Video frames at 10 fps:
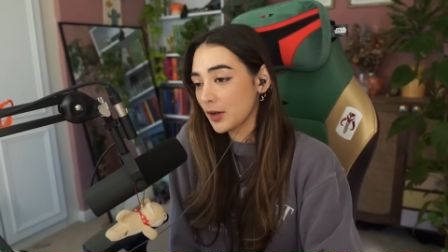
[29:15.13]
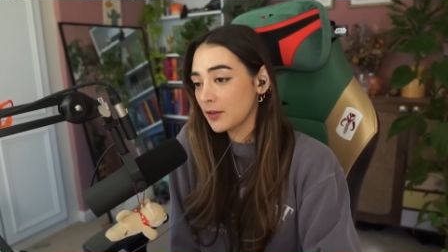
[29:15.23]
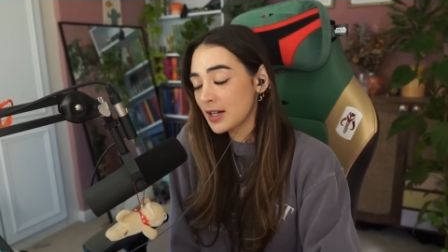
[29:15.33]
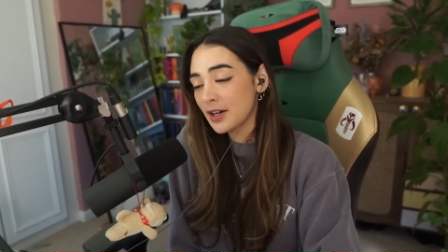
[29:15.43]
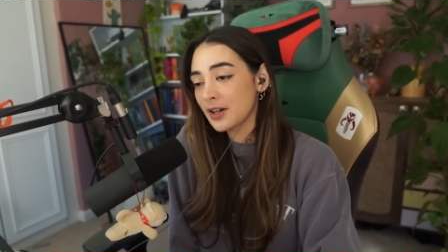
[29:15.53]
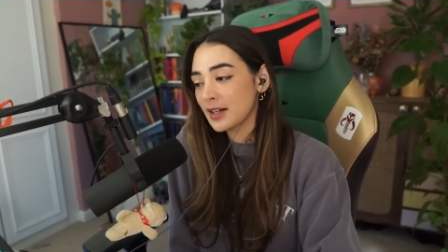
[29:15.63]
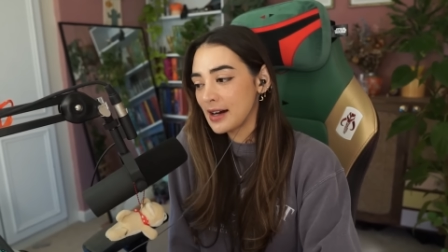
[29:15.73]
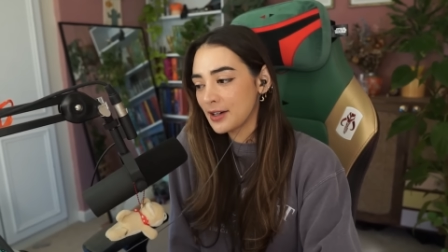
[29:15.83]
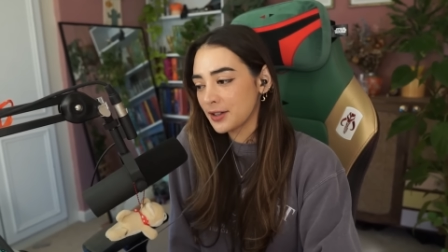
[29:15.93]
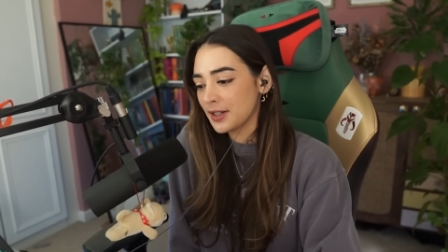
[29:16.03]
I really like her
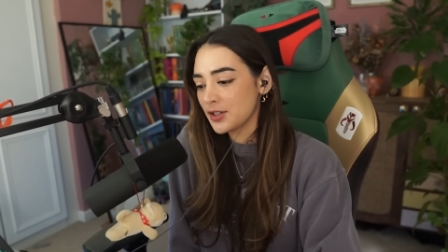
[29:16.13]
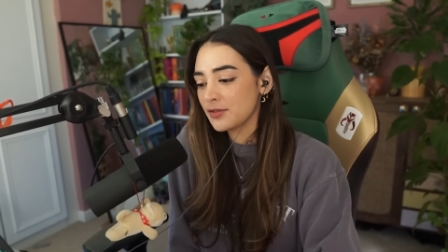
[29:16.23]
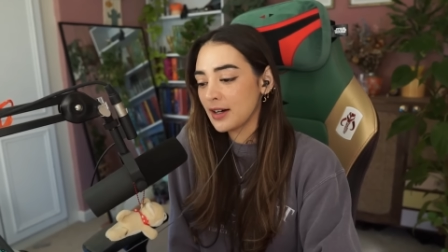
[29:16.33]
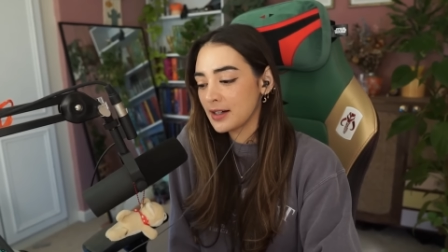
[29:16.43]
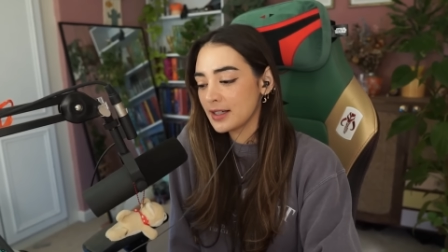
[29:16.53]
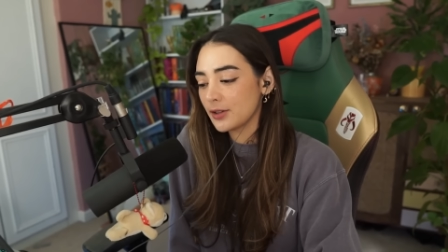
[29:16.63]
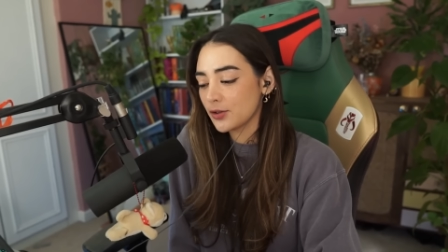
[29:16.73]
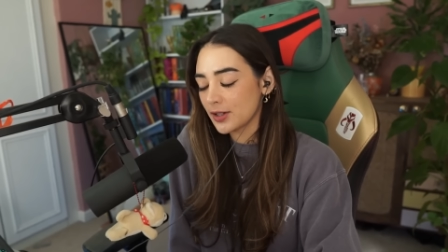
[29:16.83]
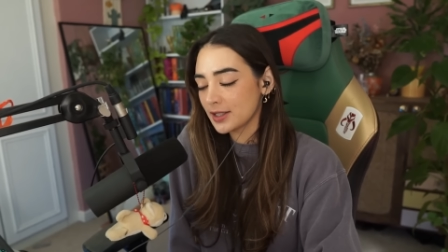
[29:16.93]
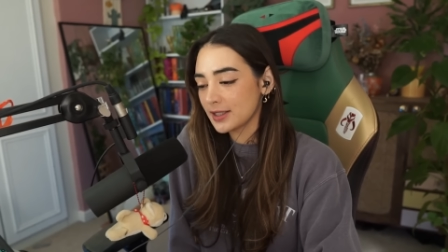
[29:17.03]
character. I think she's very
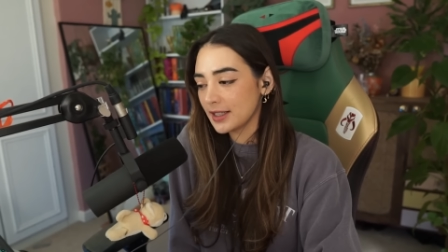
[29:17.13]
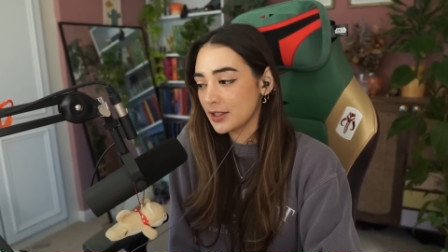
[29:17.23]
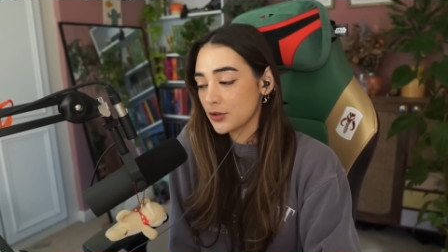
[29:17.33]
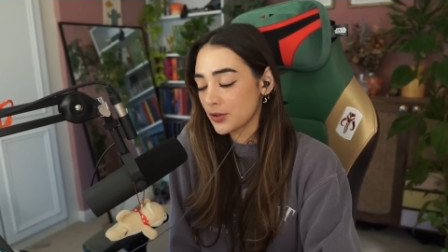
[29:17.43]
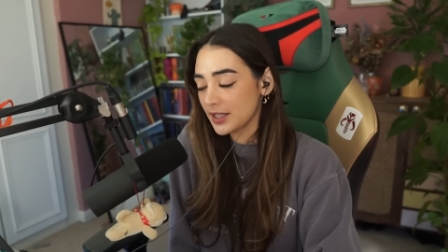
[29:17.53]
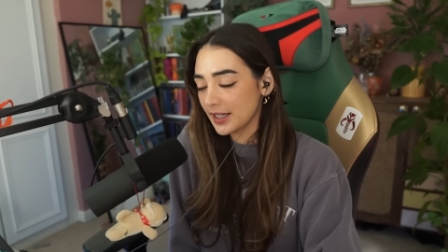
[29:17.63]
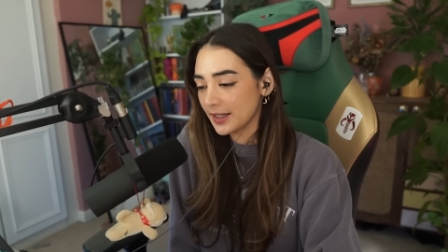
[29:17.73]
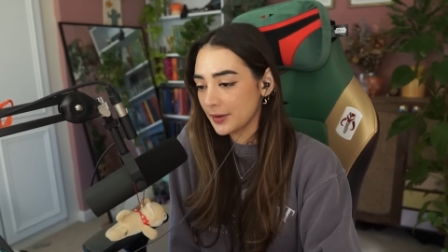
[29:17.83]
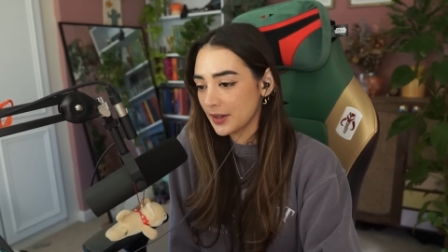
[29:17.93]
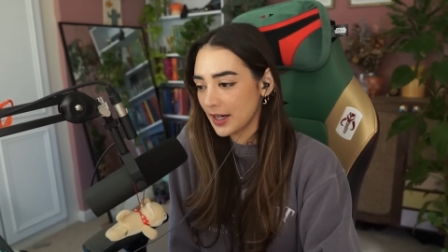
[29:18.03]
interesting and intriguing.